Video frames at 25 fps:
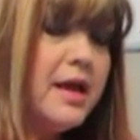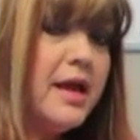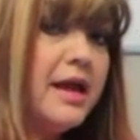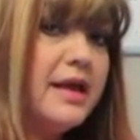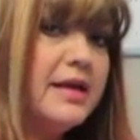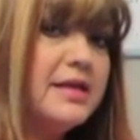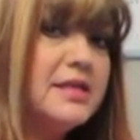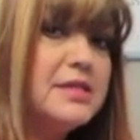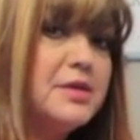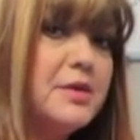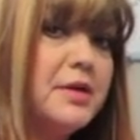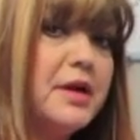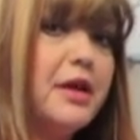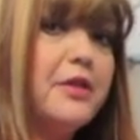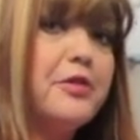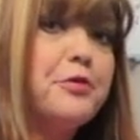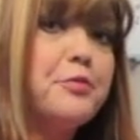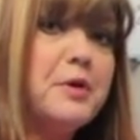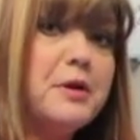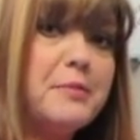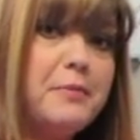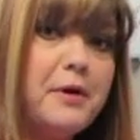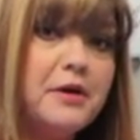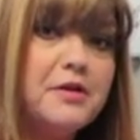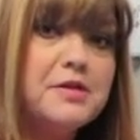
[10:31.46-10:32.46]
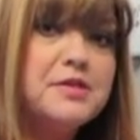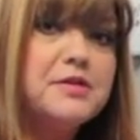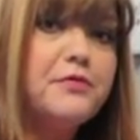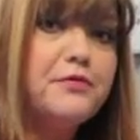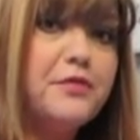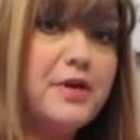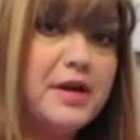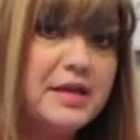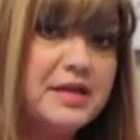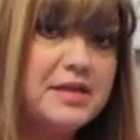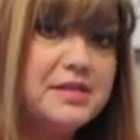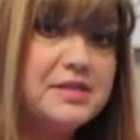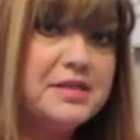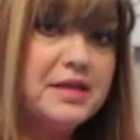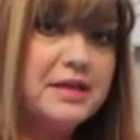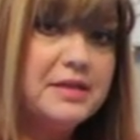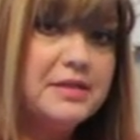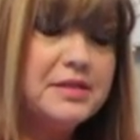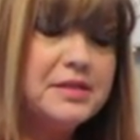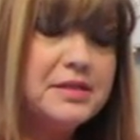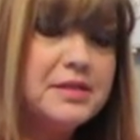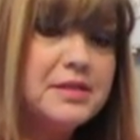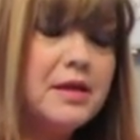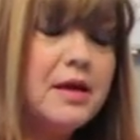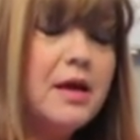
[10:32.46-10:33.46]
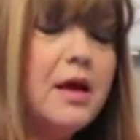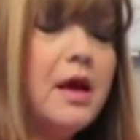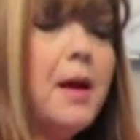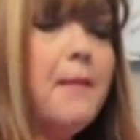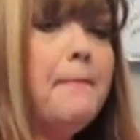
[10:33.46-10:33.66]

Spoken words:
And so I got 3 bottles of frankincense.